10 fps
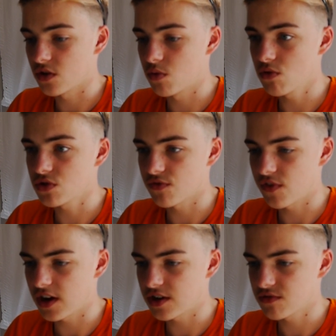
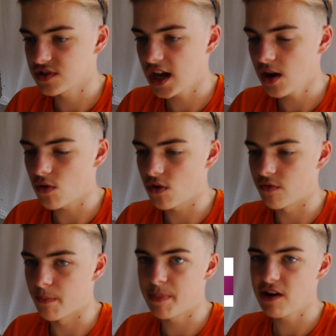quarterfinals now
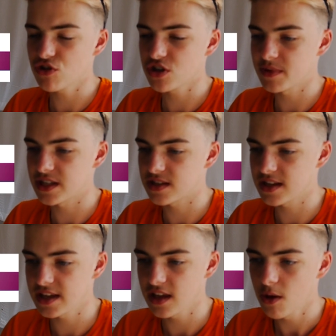of Belgium,
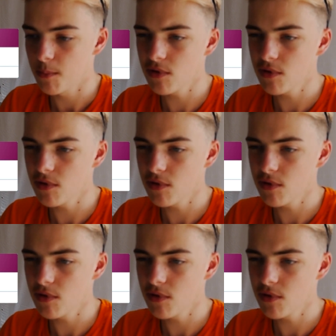Italy,